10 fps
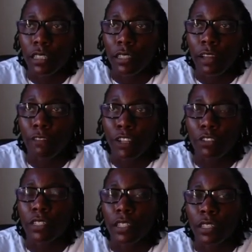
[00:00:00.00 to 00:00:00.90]
I
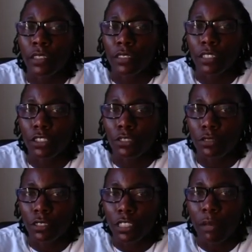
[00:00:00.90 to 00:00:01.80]
felt that can still
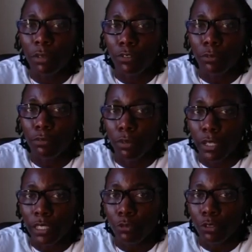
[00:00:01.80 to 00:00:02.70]
stop me from
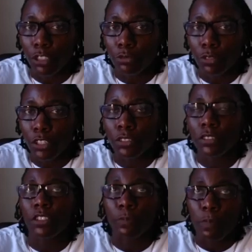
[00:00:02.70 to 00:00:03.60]
breaking the world's record.
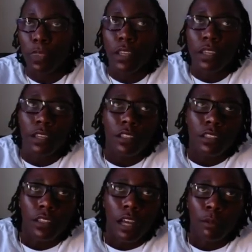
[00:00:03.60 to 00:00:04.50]
So
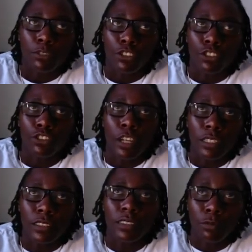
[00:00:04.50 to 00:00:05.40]
I'm going
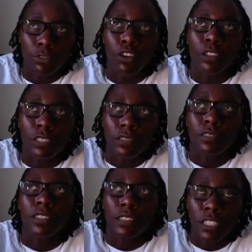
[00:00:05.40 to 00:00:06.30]
to
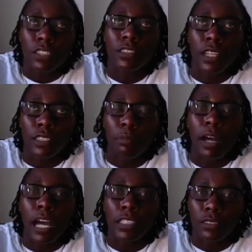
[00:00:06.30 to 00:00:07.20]
continue to take the
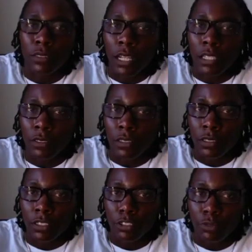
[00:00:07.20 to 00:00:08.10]
positives out of this
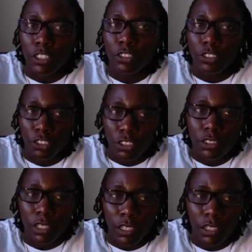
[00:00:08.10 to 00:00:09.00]
situation and just
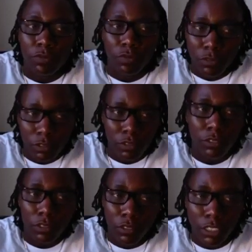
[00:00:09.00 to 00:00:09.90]
say,
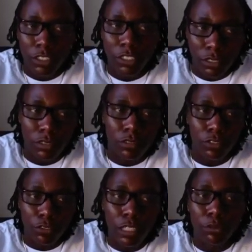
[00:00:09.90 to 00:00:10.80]

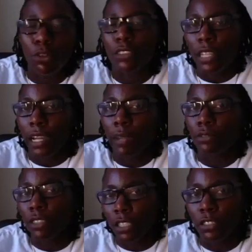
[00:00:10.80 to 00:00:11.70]
you get more time
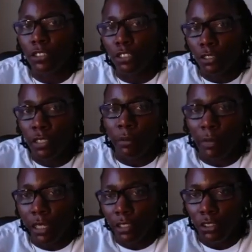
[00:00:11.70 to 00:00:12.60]
to get to that
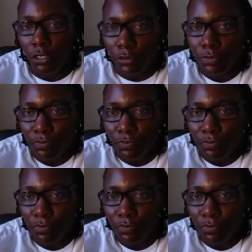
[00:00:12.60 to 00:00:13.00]
main goal.